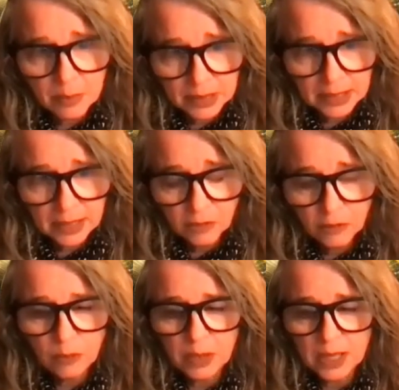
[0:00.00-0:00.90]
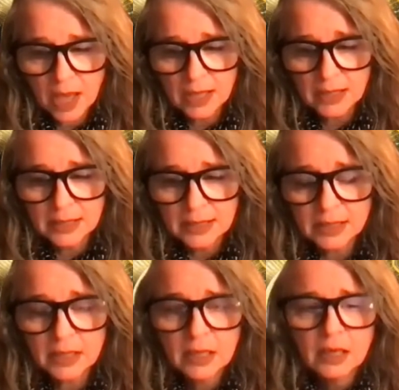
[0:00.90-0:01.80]
I believe,
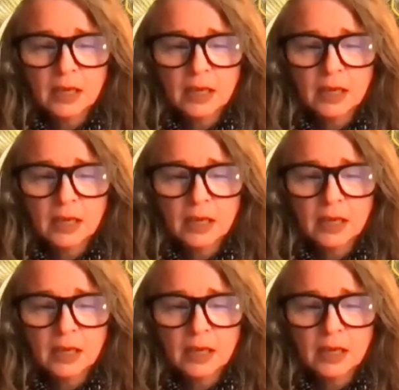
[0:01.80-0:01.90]
because